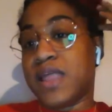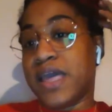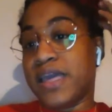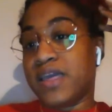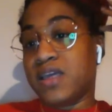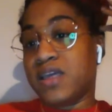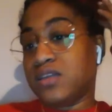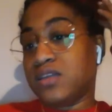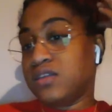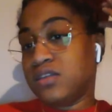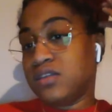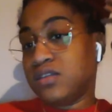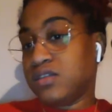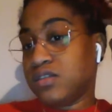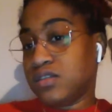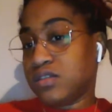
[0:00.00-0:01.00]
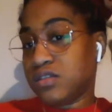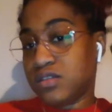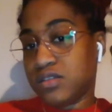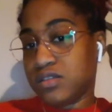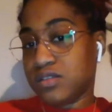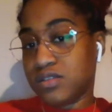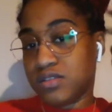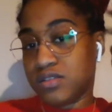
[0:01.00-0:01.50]
like,
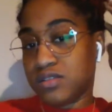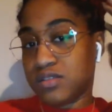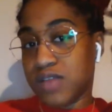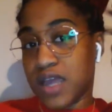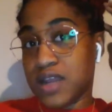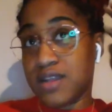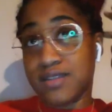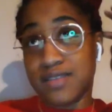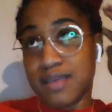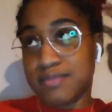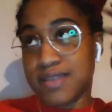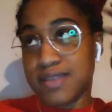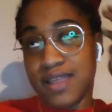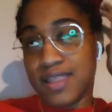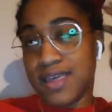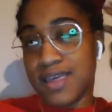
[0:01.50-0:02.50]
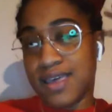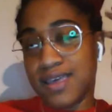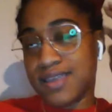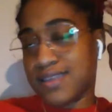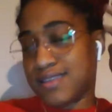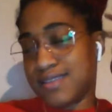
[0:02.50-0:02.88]
I need to stop saying, like,